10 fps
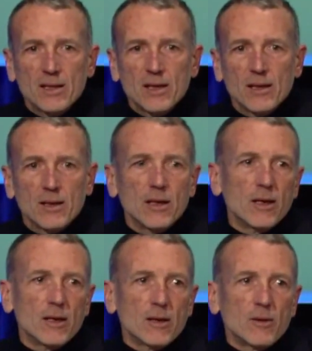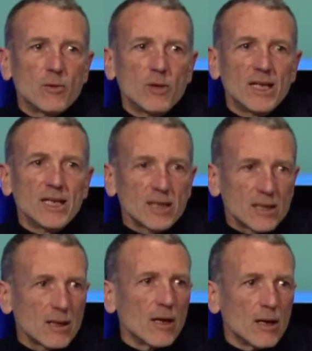He's a
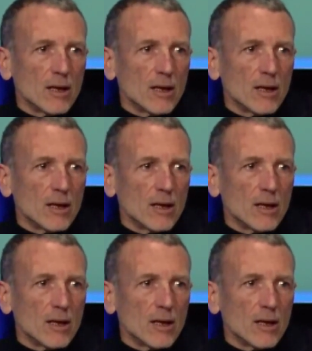Gwinnett